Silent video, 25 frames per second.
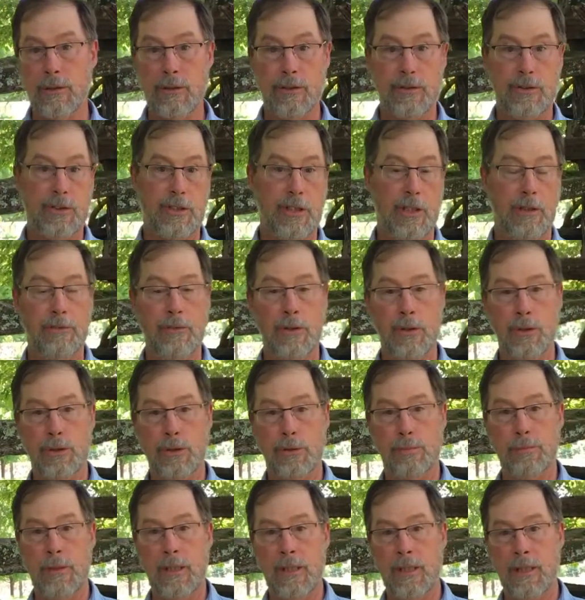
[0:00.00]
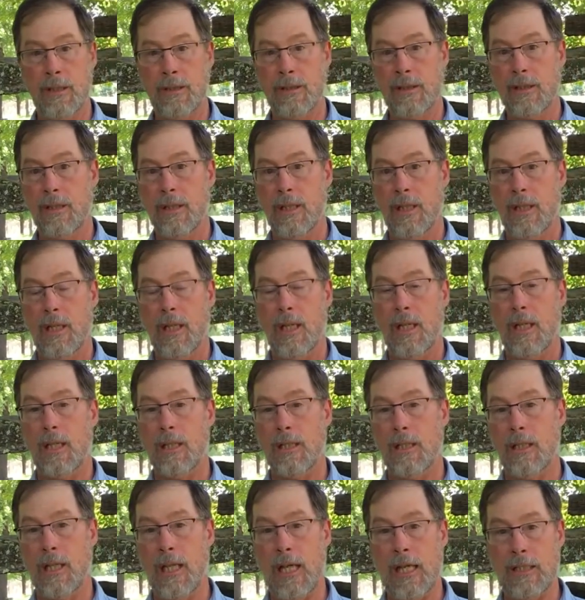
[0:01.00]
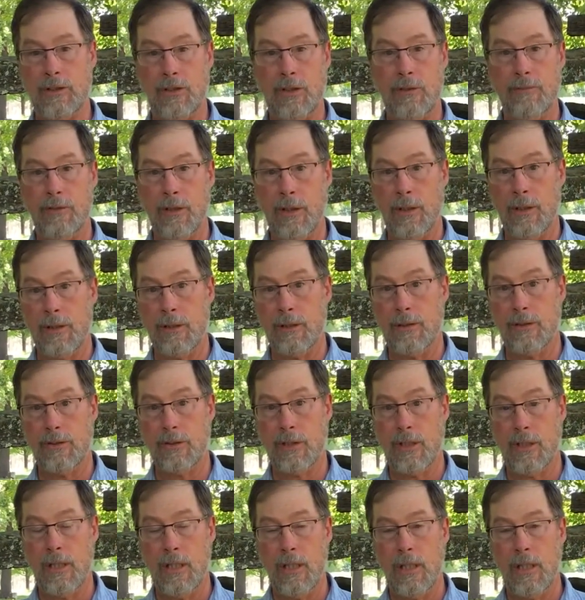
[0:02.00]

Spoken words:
silversmith, and lots of others.